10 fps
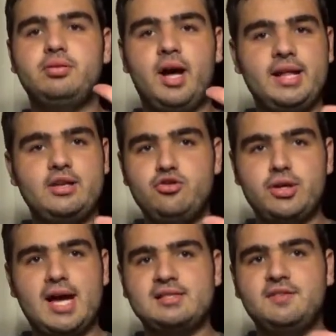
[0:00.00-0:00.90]
I need you
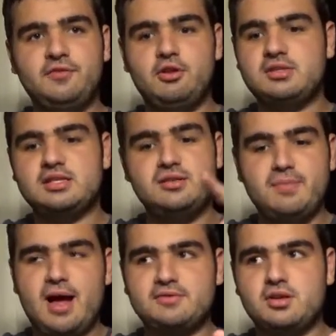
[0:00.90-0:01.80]
guys to float at your
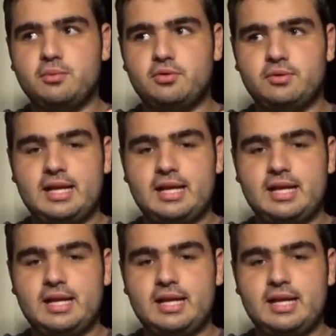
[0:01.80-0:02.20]
mouse unmoved,